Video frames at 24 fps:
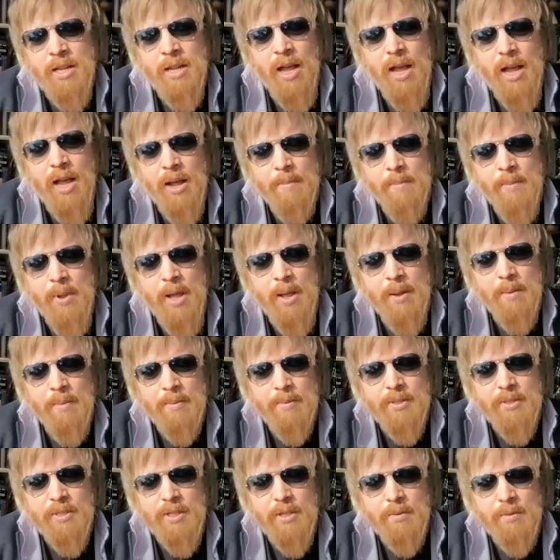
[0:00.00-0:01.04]

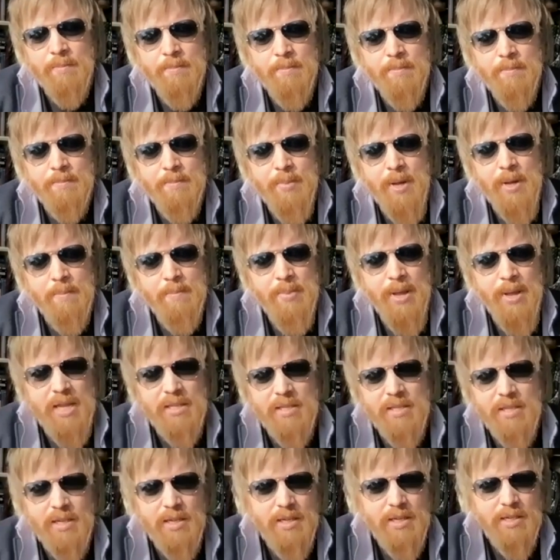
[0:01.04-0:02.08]
But
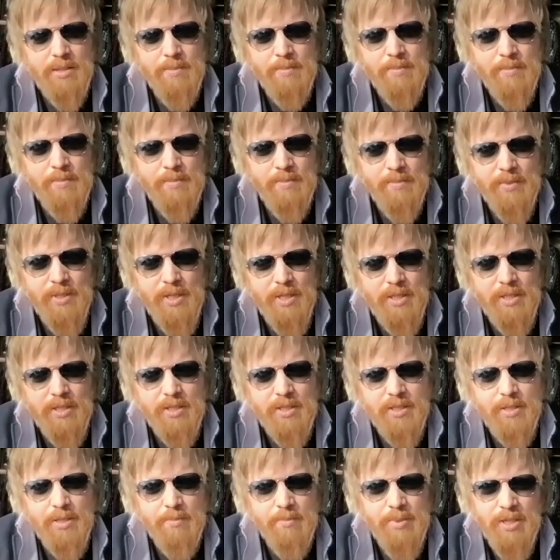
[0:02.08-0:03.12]
panpsychism
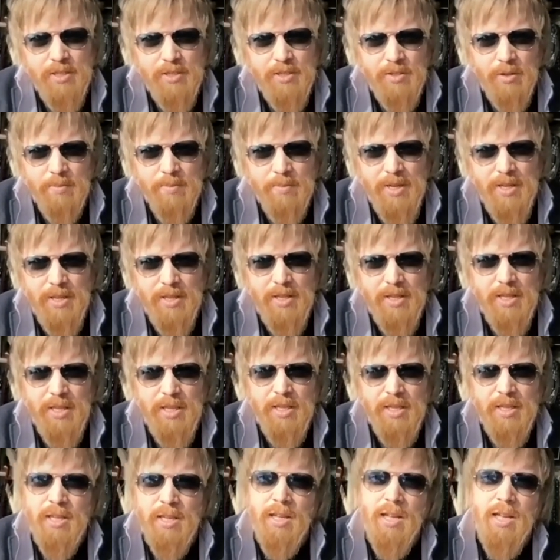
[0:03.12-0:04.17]
doesn't simply stop at
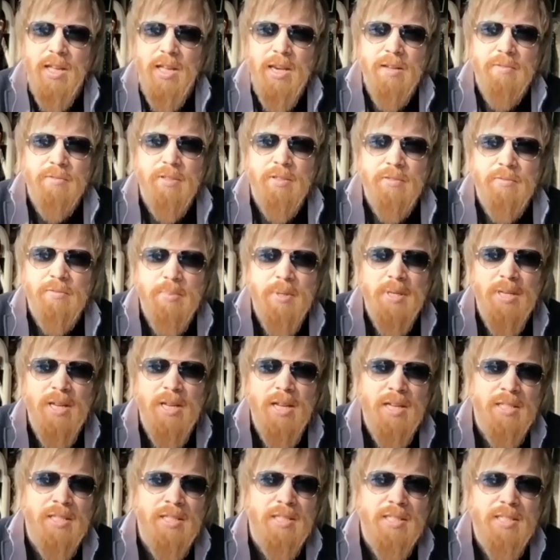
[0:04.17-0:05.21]
the level of
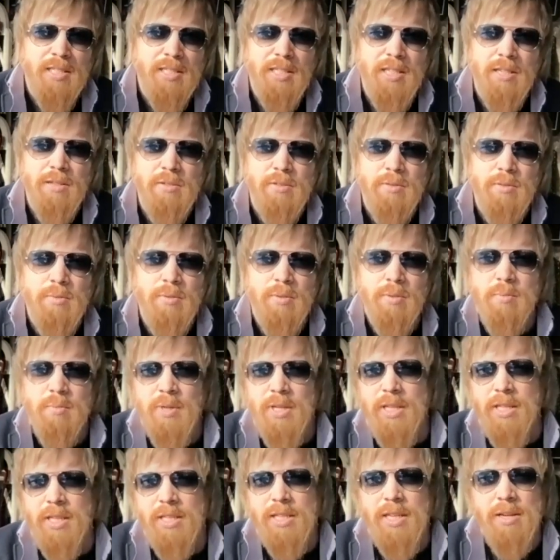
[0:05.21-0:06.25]
plants. It goes all the
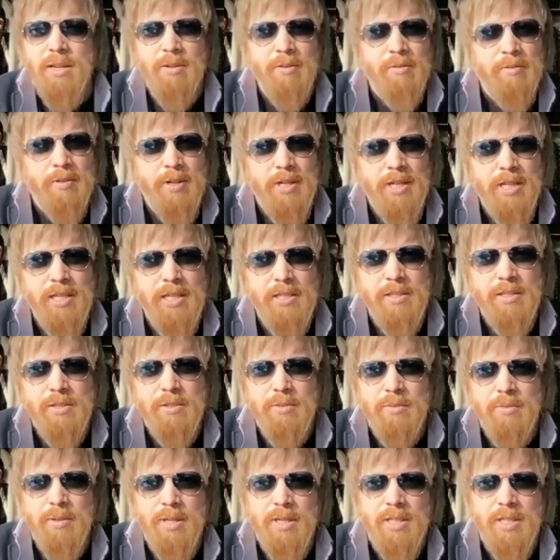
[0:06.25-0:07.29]
way down, really,
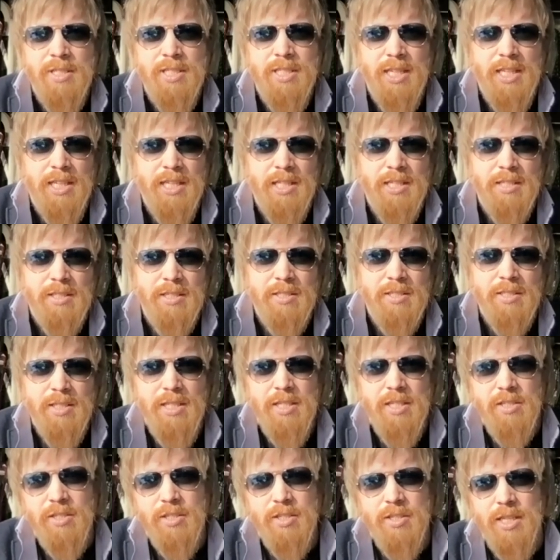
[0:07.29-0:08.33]
to cells.
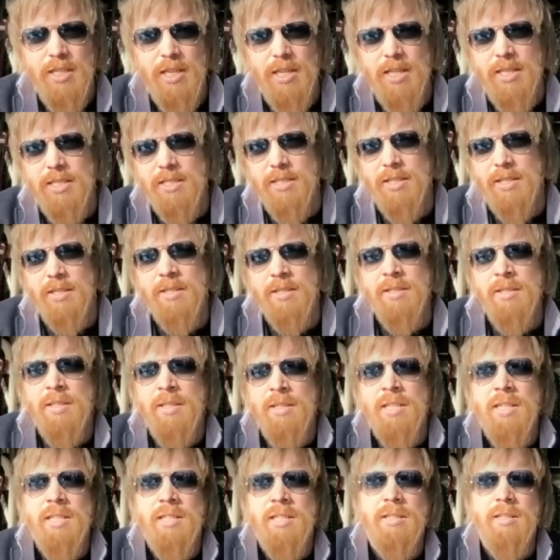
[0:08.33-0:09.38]
Each cell has
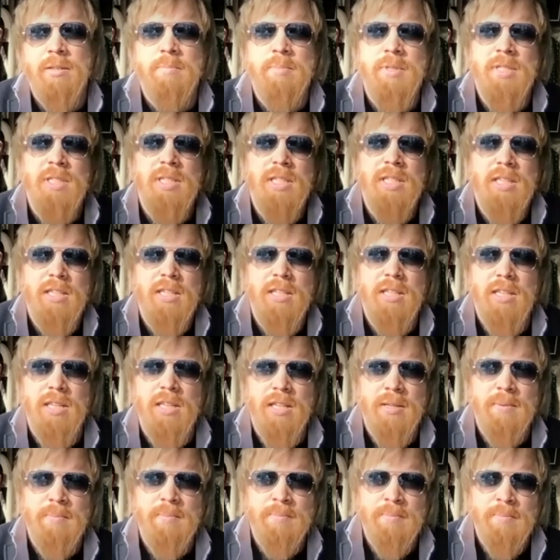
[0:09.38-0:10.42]
its own
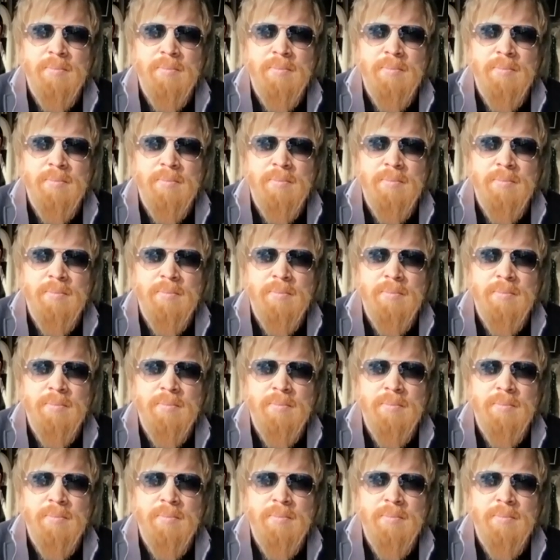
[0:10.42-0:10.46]
particular